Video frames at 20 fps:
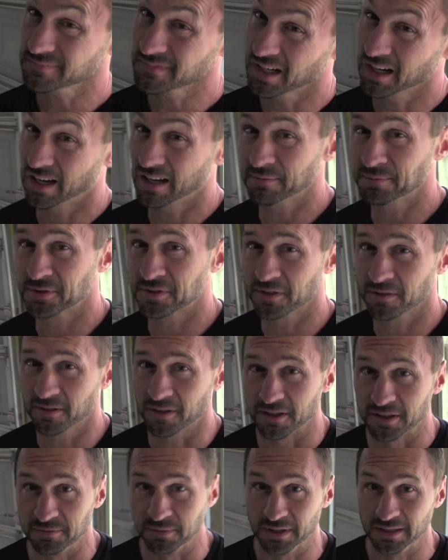I'm
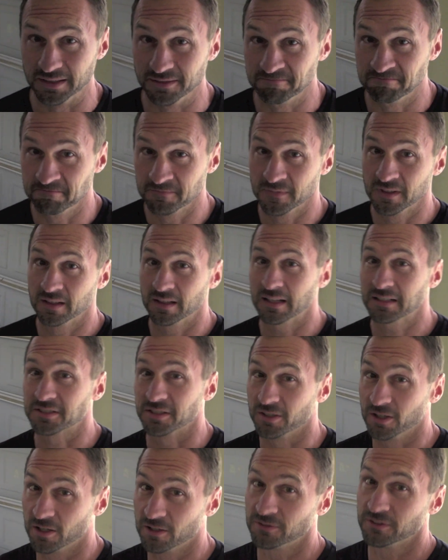sorry, but that's
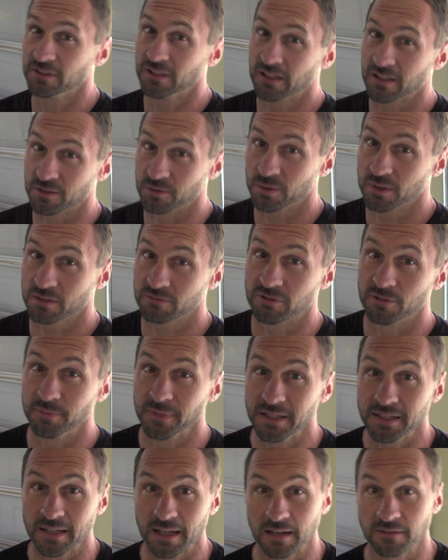an awful lot of work for
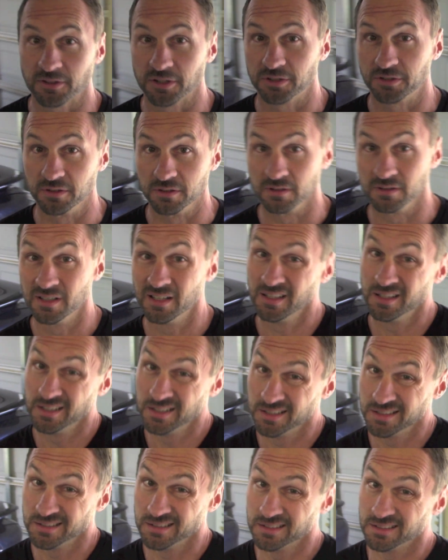me to have to do
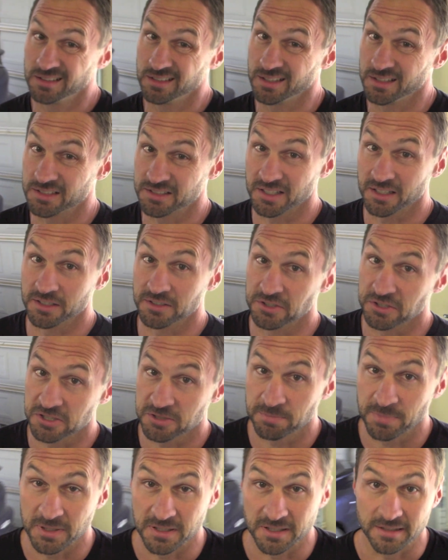instead of just
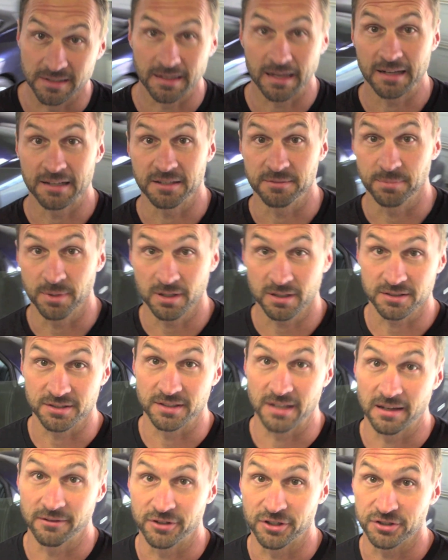spending $90 and
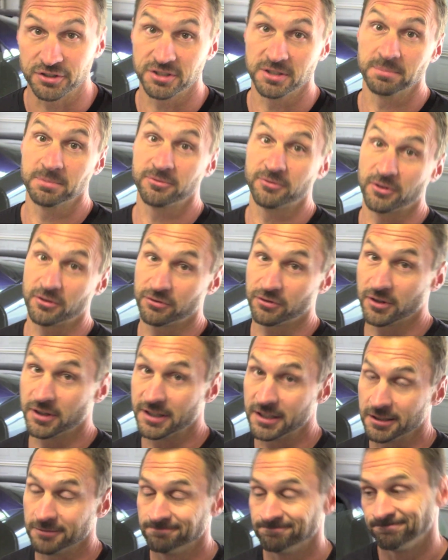having it shipped for
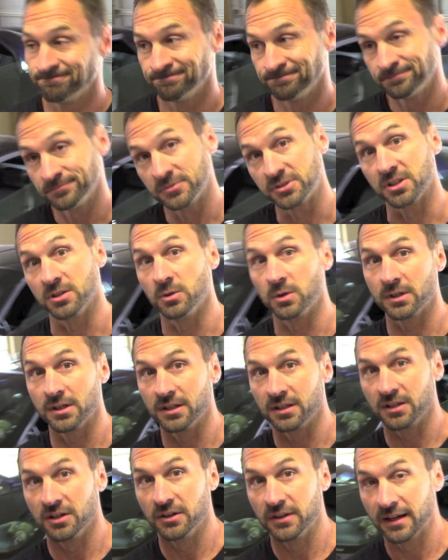free. So we're going to
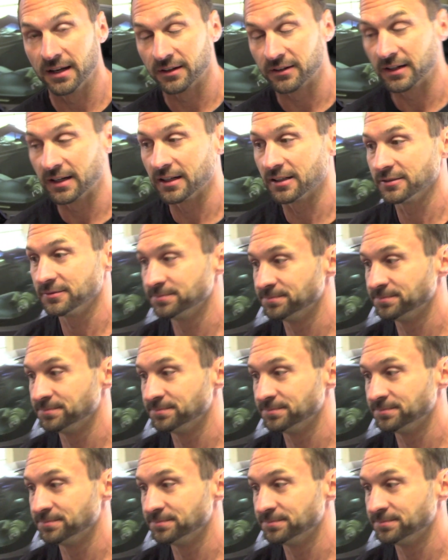go that route.